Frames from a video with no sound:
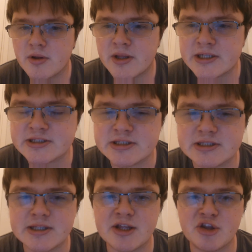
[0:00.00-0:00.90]
That's
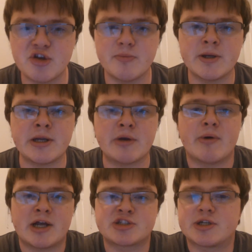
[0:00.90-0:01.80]
human
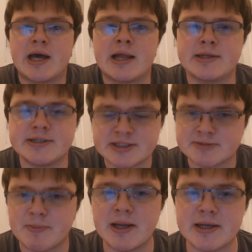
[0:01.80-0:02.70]
irrationality
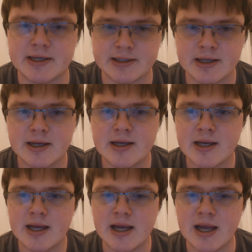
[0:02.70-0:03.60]
speaking.
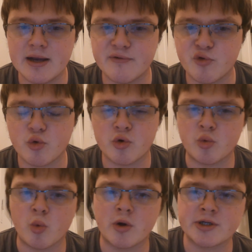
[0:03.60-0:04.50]
And if we're
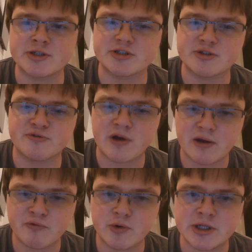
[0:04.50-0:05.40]
wanting to
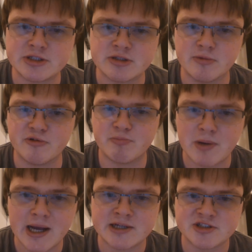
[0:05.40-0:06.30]
survive, we need to move
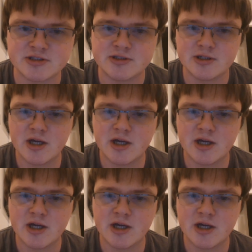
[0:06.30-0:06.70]
past